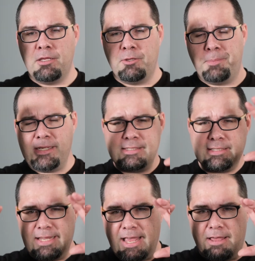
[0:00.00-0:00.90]
you
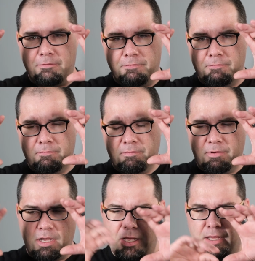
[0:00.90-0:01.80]
basically have
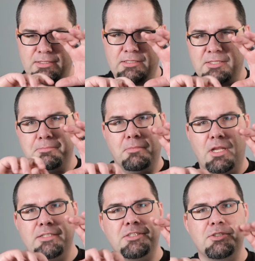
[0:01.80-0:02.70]
uh, some
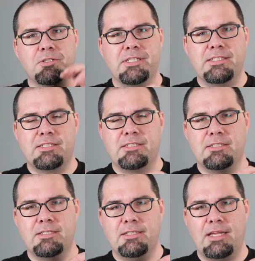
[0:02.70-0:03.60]
logic
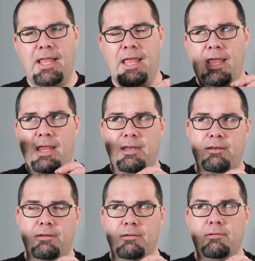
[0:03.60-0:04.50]
circuits
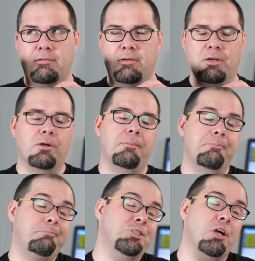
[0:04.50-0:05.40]
and a
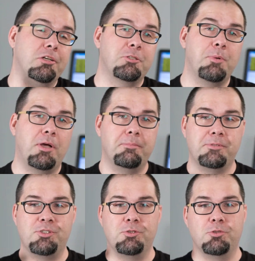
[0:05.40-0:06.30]
charge pump
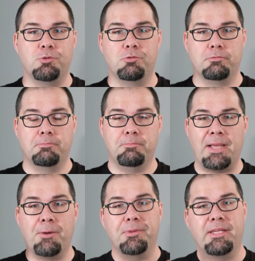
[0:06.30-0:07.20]
to
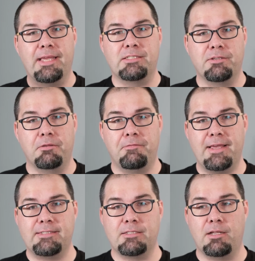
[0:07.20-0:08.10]
power the gates of the
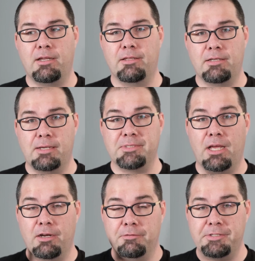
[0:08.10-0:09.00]
FETs. A lot of the times the
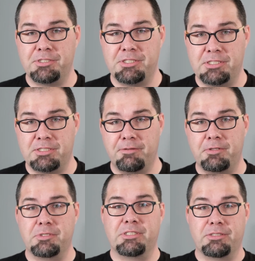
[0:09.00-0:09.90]
higher efficiency stuff
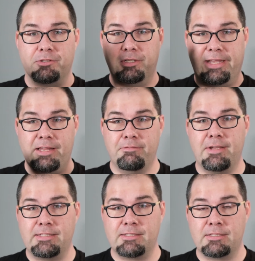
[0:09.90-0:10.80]
uses internally N
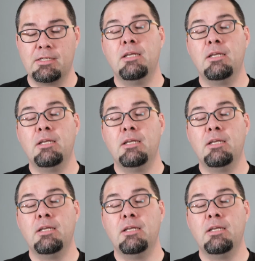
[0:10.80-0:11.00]
FETs,